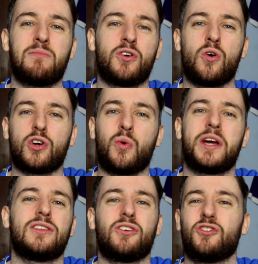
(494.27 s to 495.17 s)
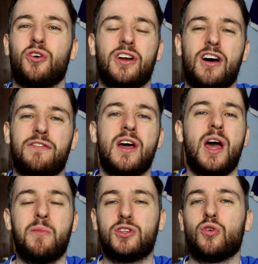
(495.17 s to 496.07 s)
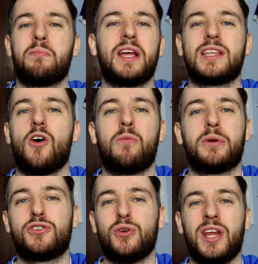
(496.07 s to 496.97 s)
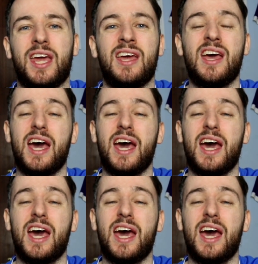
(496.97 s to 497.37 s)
We're not quite turned on enough and we don't make that opportunity.